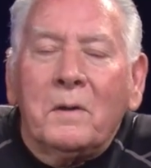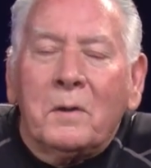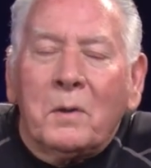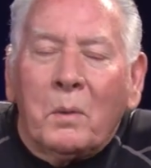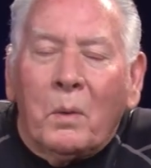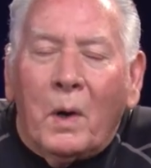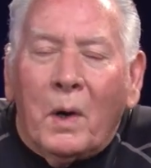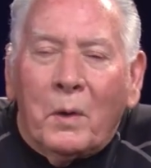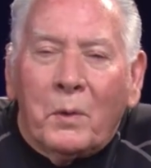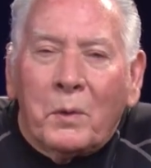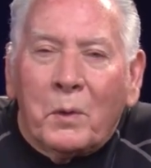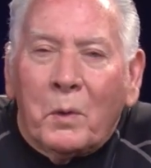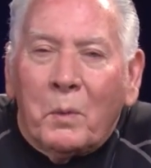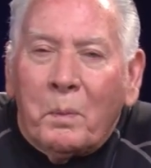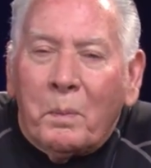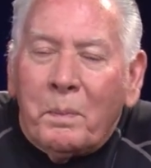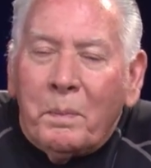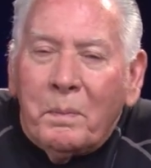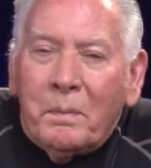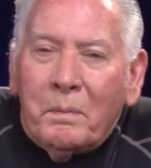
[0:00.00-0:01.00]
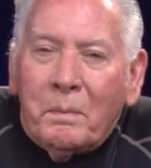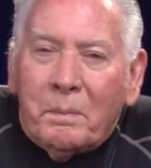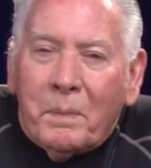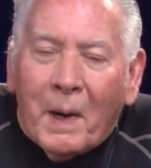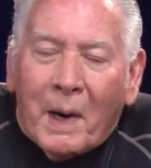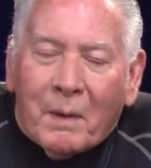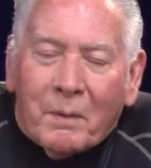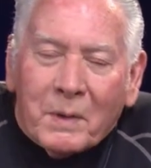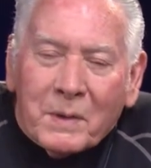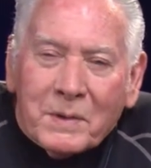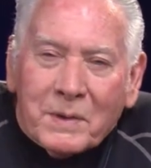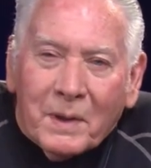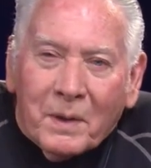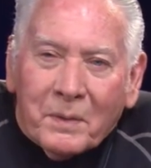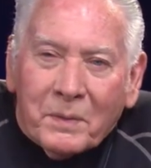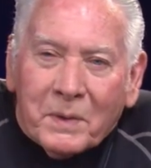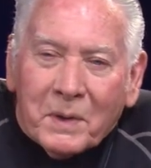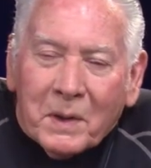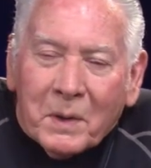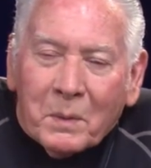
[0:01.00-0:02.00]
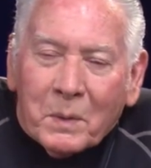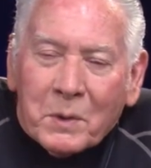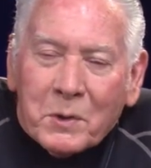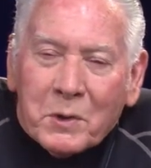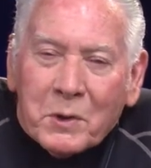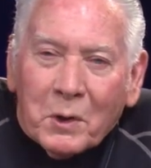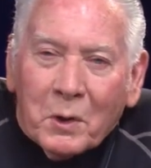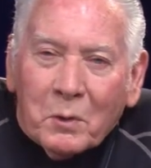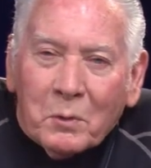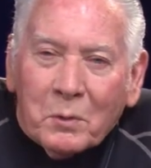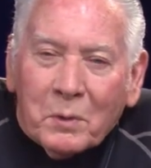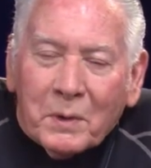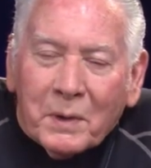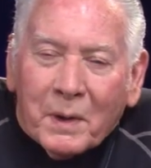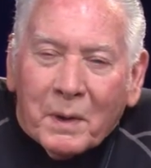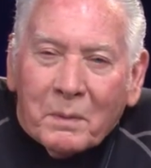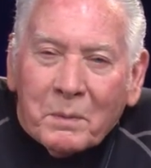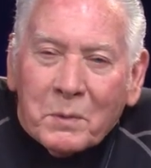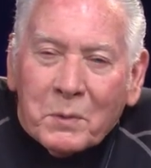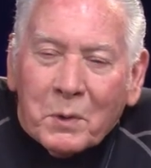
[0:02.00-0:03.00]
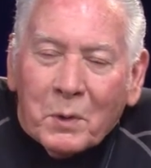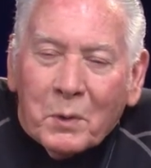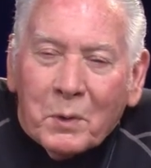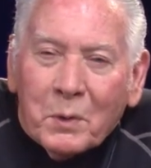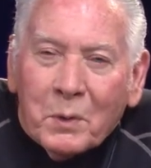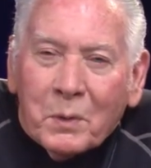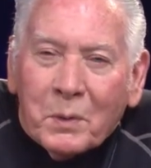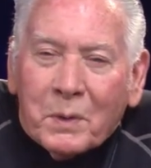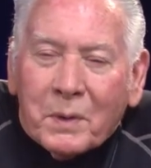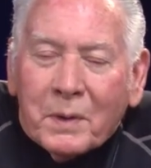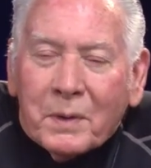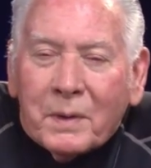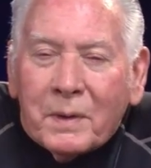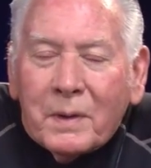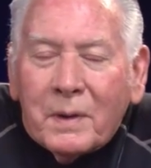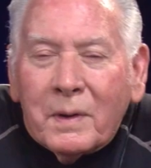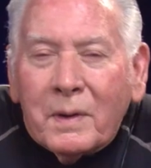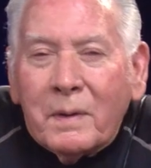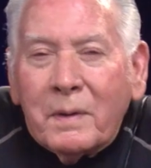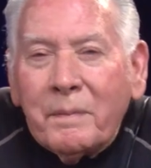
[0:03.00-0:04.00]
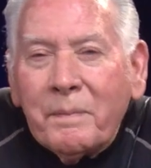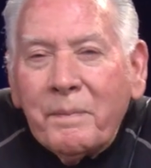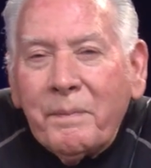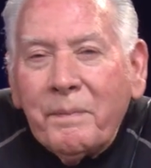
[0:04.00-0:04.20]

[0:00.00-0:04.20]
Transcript: To all you parents out there with children, I'm sure you can